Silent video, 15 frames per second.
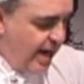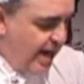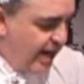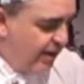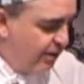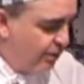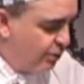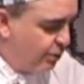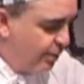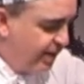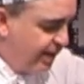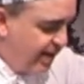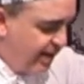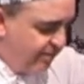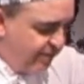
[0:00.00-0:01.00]
and look what
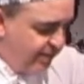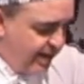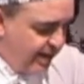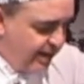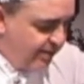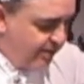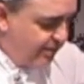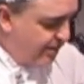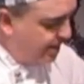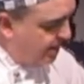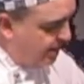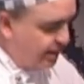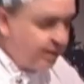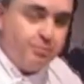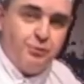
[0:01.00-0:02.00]
we have now.
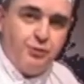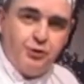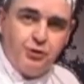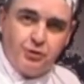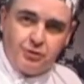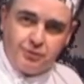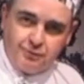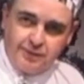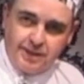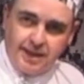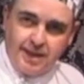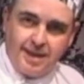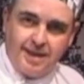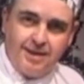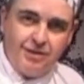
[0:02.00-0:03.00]

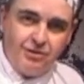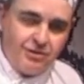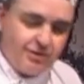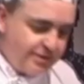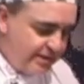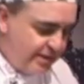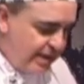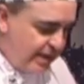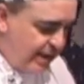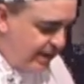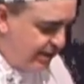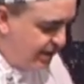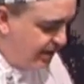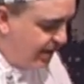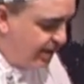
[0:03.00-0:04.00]
Beautifully aged.
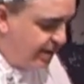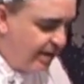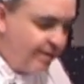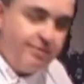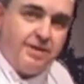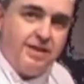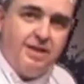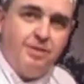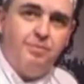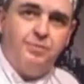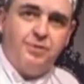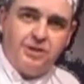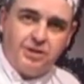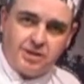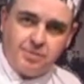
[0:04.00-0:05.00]
Isn't that lovely?
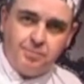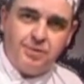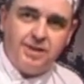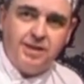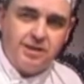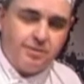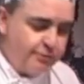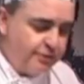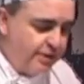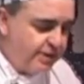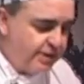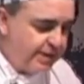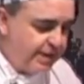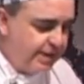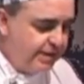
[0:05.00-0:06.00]
But to complete the
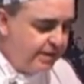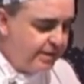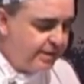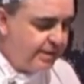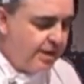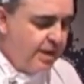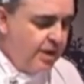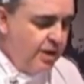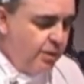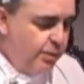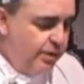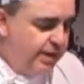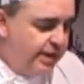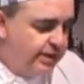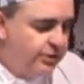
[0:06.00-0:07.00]
process,
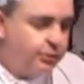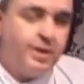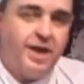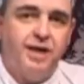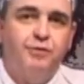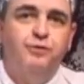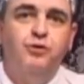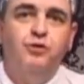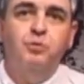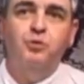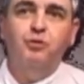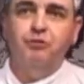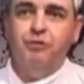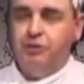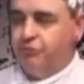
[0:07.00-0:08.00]
we need to add a few
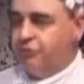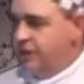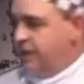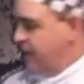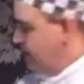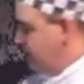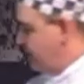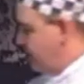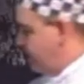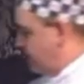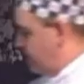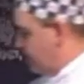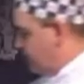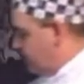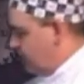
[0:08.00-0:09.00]
more
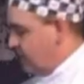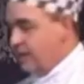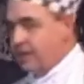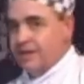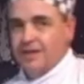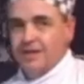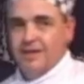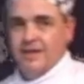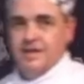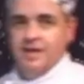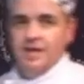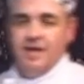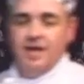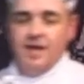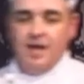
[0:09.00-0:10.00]
ingredients.
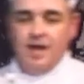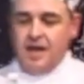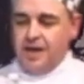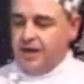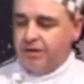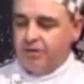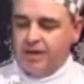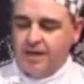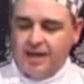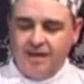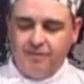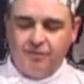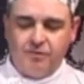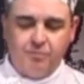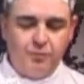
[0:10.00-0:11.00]
And here I
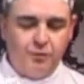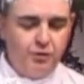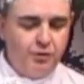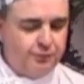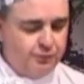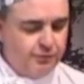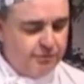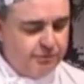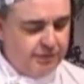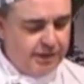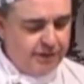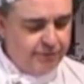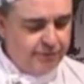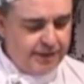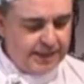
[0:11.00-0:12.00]
have some beautiful
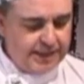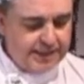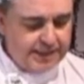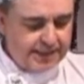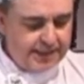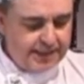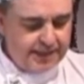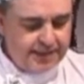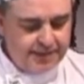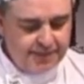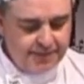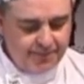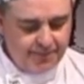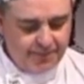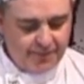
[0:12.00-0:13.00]
ingredients
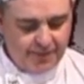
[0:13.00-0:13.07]
here,